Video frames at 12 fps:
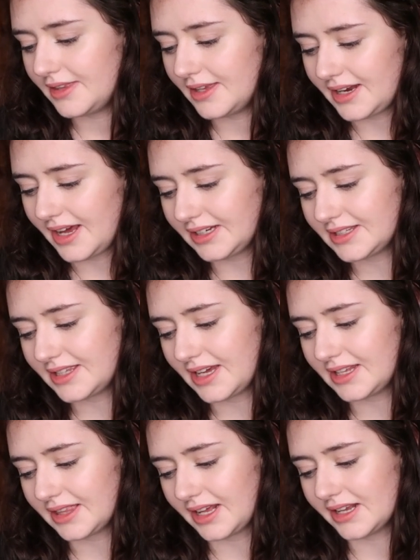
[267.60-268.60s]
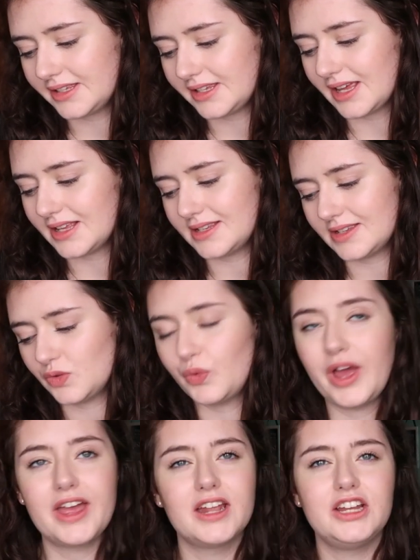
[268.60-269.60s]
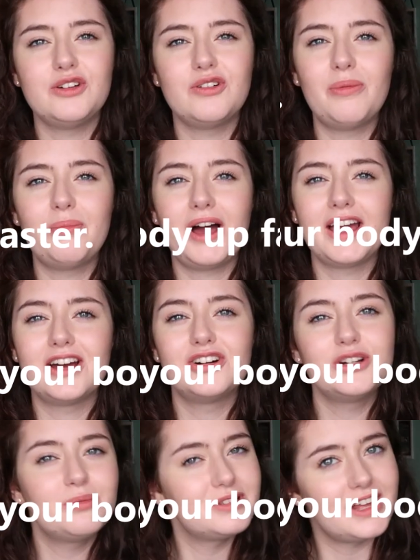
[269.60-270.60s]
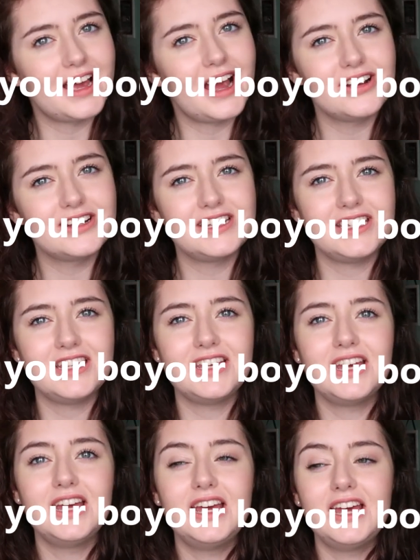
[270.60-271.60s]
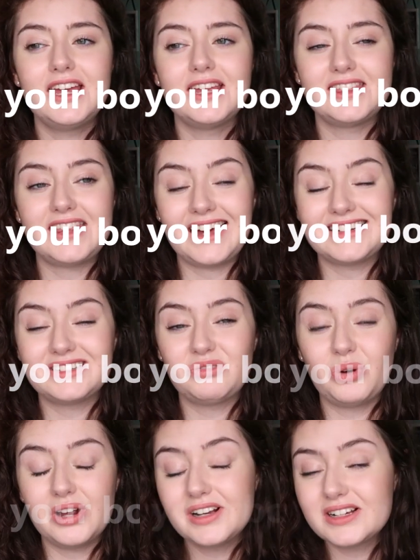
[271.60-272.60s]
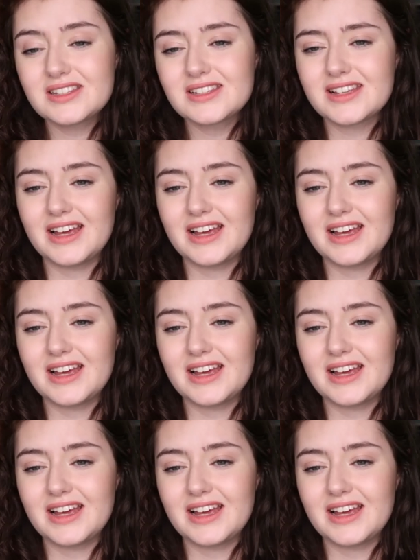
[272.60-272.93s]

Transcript: The next thing that it says is waking you up. I 100% guarantee that works.